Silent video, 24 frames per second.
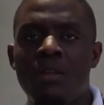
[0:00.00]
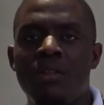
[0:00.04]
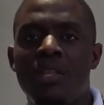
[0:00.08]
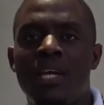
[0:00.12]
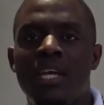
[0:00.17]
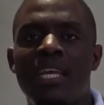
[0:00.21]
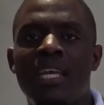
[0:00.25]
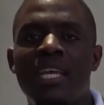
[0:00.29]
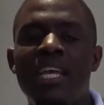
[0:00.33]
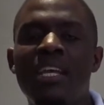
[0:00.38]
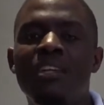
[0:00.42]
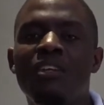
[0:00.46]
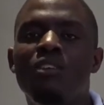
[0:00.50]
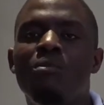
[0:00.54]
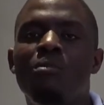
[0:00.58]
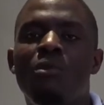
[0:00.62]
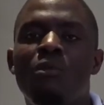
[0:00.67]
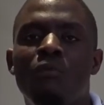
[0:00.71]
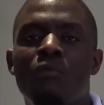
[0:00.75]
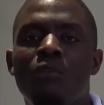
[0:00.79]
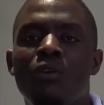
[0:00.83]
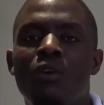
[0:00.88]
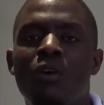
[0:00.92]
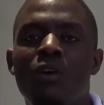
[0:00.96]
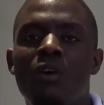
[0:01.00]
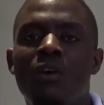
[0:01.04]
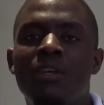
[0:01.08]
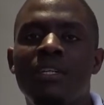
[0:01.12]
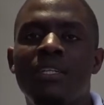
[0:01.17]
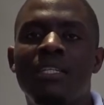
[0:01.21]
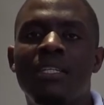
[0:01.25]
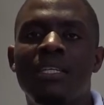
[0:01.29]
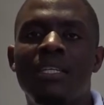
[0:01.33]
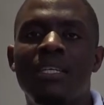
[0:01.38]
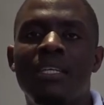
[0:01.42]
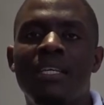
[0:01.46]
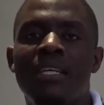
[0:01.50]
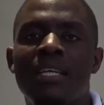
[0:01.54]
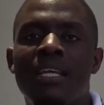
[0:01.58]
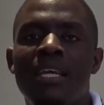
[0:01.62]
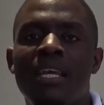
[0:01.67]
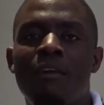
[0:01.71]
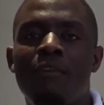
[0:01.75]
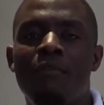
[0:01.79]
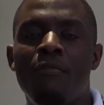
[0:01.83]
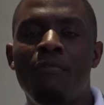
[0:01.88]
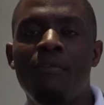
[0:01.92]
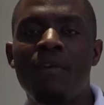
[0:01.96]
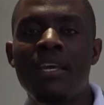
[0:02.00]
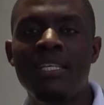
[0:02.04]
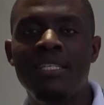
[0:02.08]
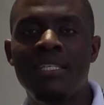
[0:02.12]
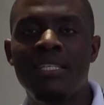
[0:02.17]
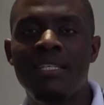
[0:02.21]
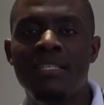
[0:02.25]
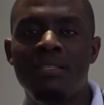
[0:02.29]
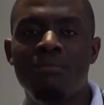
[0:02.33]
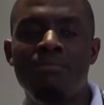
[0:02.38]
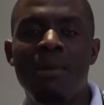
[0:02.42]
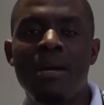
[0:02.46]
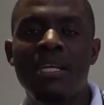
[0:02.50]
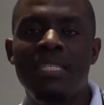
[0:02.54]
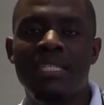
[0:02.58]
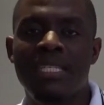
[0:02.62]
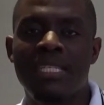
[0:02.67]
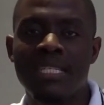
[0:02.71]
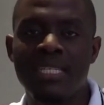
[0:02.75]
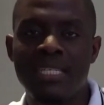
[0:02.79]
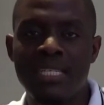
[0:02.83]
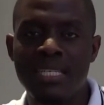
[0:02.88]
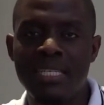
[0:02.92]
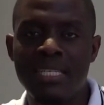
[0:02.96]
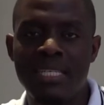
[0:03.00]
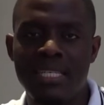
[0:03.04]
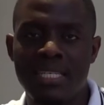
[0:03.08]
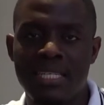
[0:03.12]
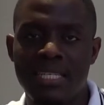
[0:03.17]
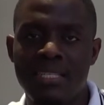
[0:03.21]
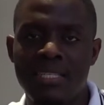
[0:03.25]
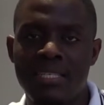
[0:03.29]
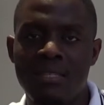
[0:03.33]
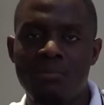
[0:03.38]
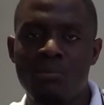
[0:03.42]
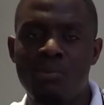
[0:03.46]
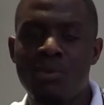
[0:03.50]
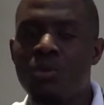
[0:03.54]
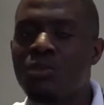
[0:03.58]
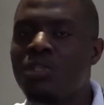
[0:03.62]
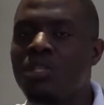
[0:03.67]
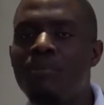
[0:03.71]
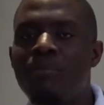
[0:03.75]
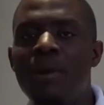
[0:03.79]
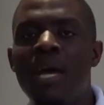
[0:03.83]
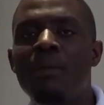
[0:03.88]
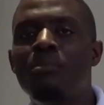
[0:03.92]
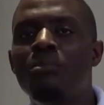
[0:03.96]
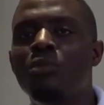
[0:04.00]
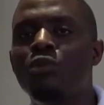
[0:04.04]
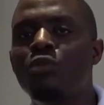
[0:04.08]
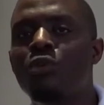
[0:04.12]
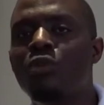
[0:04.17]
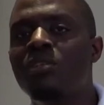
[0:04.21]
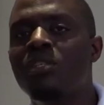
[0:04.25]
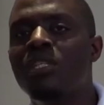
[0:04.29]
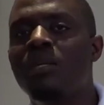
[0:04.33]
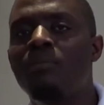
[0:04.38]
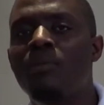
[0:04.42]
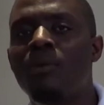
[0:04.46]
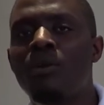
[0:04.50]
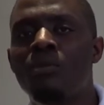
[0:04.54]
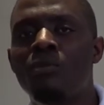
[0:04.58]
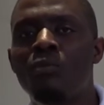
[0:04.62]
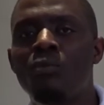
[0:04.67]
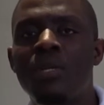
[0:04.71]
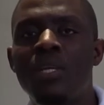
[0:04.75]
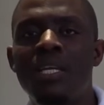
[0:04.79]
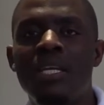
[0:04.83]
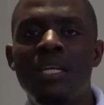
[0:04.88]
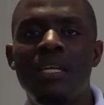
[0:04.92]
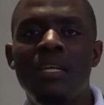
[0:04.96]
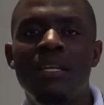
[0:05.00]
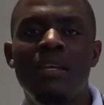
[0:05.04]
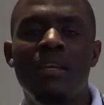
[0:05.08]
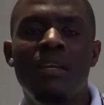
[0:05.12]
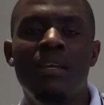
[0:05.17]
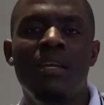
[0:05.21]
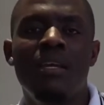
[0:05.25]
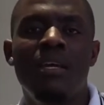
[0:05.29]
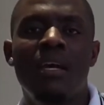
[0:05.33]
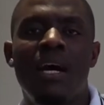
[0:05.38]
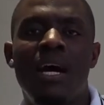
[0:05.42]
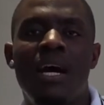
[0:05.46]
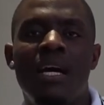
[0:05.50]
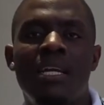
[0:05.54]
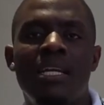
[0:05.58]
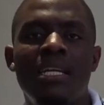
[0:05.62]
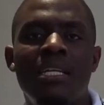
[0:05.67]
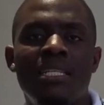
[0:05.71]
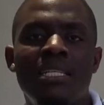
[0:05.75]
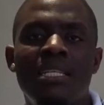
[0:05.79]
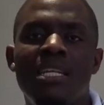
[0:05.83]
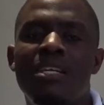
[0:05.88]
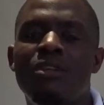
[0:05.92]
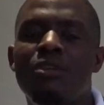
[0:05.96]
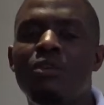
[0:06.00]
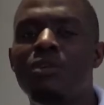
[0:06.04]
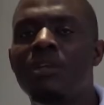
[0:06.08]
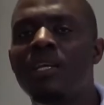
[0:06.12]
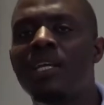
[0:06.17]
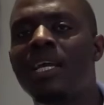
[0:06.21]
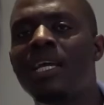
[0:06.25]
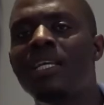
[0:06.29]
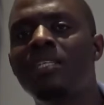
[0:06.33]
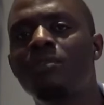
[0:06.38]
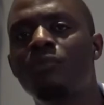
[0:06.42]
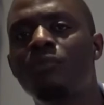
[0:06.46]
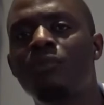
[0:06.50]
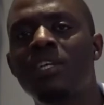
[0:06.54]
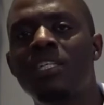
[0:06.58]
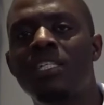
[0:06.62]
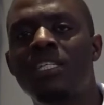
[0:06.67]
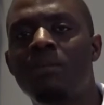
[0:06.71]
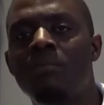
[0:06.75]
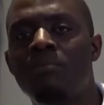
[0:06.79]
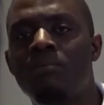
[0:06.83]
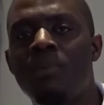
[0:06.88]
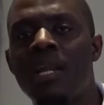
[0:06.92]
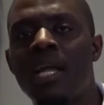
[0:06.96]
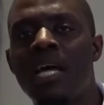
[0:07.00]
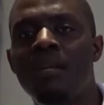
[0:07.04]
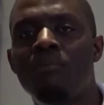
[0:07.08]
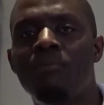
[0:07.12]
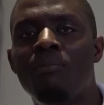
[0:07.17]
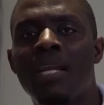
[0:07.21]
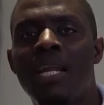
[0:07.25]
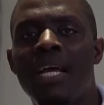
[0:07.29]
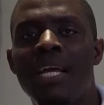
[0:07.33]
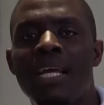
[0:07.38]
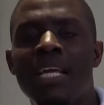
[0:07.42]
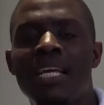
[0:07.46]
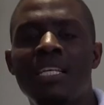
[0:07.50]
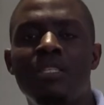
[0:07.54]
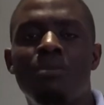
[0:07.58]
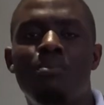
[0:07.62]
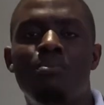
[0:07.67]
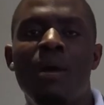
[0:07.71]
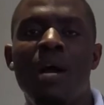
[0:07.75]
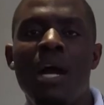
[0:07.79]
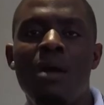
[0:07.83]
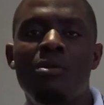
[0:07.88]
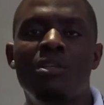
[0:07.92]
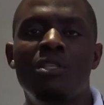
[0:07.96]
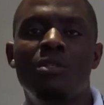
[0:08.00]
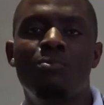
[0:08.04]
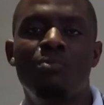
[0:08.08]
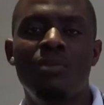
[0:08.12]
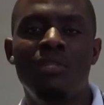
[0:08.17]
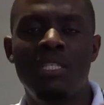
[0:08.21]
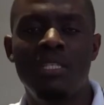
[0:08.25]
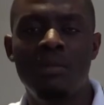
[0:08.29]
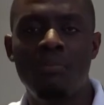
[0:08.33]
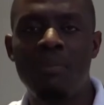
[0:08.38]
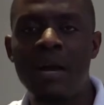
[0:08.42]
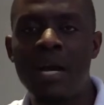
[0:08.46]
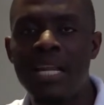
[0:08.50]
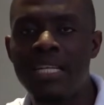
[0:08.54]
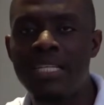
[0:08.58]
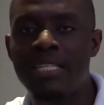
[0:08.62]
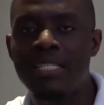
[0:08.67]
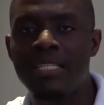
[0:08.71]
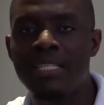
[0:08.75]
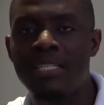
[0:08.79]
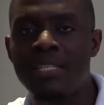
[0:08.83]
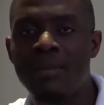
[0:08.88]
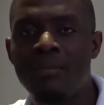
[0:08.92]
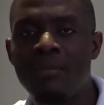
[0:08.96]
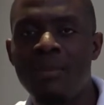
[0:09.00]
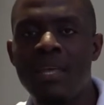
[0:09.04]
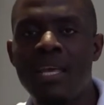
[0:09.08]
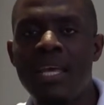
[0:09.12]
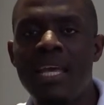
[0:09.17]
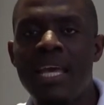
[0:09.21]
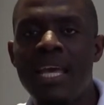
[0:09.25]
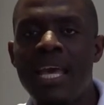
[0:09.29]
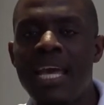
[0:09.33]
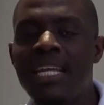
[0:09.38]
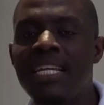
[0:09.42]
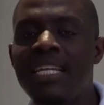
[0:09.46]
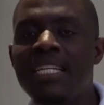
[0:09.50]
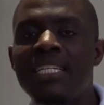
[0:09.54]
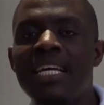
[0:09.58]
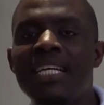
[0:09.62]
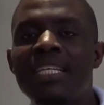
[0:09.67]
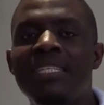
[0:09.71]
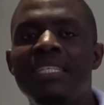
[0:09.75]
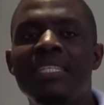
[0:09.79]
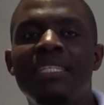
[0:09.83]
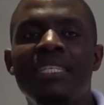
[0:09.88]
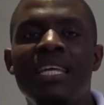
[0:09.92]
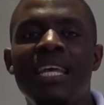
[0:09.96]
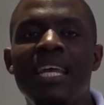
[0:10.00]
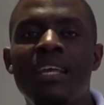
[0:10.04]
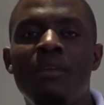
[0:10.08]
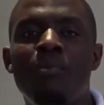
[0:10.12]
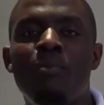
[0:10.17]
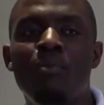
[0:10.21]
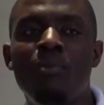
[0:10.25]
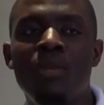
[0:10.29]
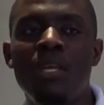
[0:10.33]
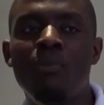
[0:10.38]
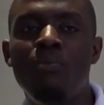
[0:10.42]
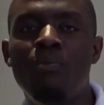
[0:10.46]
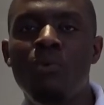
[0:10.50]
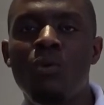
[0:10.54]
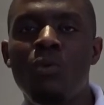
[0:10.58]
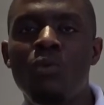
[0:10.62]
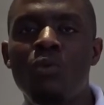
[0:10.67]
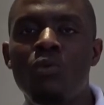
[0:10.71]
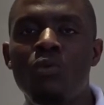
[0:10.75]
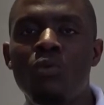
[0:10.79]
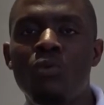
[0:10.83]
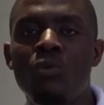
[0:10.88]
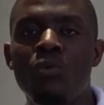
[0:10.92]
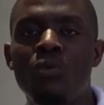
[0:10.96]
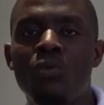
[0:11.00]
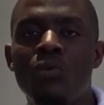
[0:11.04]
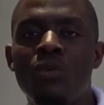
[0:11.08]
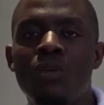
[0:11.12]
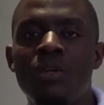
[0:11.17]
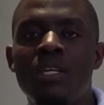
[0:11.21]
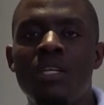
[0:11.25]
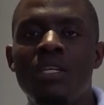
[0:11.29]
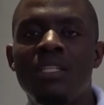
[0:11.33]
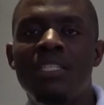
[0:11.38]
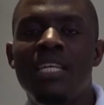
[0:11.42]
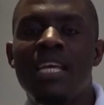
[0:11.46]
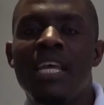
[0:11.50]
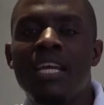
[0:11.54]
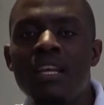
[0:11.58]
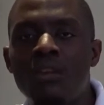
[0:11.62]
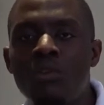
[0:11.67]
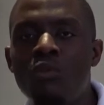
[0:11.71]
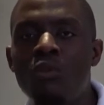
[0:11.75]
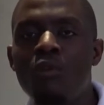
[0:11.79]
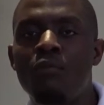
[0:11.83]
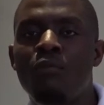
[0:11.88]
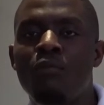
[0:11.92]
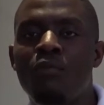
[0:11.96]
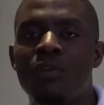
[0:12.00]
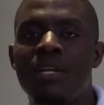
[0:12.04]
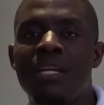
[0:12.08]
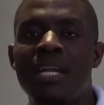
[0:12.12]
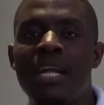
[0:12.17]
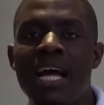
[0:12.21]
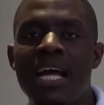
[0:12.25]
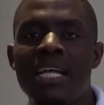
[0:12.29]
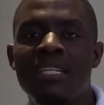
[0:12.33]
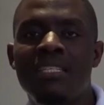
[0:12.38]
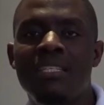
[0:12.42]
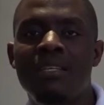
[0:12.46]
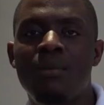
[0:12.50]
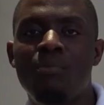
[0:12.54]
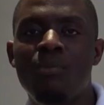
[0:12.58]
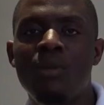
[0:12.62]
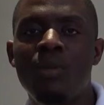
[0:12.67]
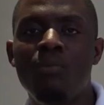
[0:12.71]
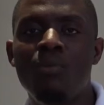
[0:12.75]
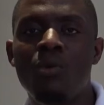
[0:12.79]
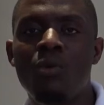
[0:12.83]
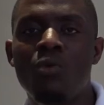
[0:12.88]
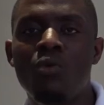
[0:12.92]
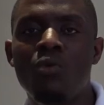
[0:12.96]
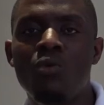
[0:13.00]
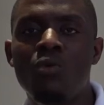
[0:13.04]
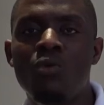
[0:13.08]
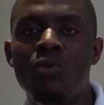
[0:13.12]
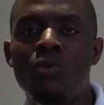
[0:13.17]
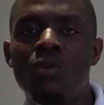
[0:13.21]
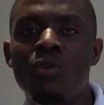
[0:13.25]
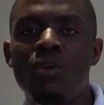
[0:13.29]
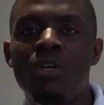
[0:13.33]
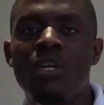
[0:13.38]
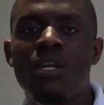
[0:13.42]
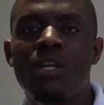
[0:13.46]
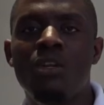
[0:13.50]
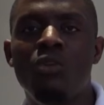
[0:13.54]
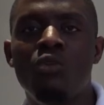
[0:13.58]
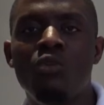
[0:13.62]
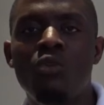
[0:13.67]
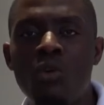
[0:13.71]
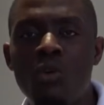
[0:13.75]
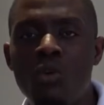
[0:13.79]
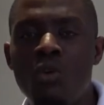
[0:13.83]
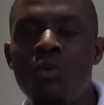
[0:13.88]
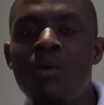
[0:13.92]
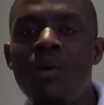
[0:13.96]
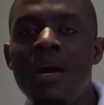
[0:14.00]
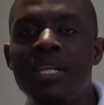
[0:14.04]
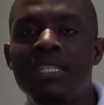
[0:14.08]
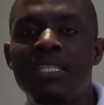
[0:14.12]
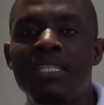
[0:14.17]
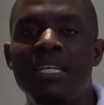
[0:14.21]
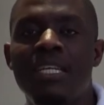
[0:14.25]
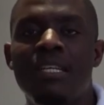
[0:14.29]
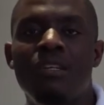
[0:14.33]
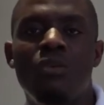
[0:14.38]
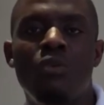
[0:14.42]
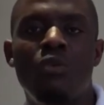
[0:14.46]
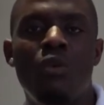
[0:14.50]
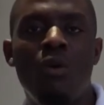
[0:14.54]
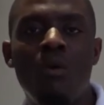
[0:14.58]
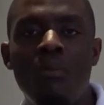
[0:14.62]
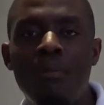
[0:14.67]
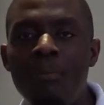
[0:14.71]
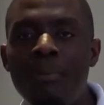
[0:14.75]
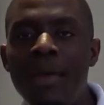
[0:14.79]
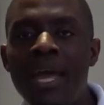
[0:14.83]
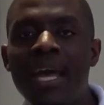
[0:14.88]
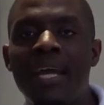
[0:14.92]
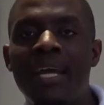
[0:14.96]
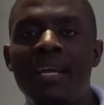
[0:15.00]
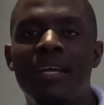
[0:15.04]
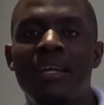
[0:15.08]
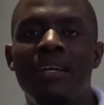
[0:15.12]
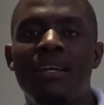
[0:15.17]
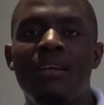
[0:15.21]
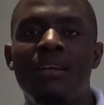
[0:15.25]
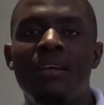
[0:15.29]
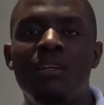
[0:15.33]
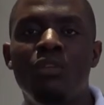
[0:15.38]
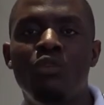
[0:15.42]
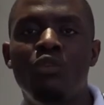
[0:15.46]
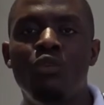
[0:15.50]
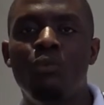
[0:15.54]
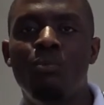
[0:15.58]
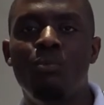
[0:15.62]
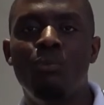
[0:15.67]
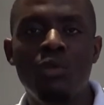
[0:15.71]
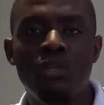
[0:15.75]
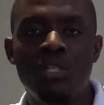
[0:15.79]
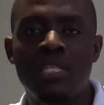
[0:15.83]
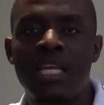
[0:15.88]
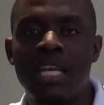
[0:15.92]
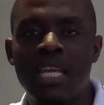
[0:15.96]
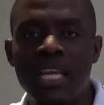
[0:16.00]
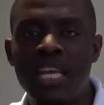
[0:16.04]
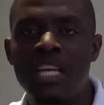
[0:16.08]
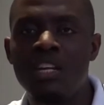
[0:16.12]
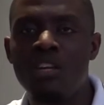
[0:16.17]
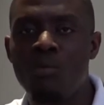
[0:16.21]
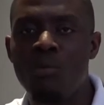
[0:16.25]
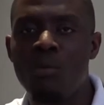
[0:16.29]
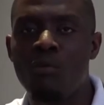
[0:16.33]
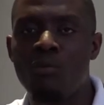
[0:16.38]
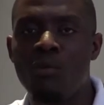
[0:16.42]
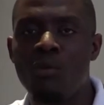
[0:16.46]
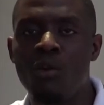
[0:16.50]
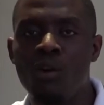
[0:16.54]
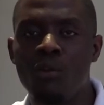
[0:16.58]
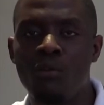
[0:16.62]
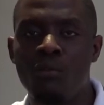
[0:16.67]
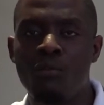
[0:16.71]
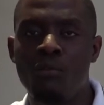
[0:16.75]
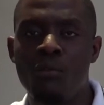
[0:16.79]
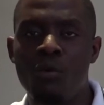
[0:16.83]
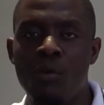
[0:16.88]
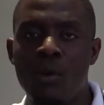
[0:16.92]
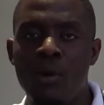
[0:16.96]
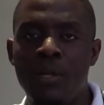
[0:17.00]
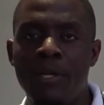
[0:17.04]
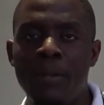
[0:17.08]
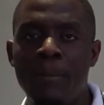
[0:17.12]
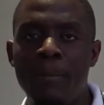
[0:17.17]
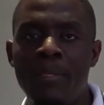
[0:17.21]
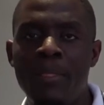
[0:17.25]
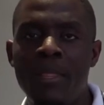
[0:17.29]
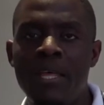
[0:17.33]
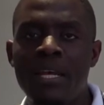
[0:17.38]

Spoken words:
The kingdom of God faces much resistance because the Bible talks about we are wrestling not against flesh and blood, but against powers, principalities. And it doesn't take people who take no for an answer, people who knock once and go back to push the kingdom of God forward.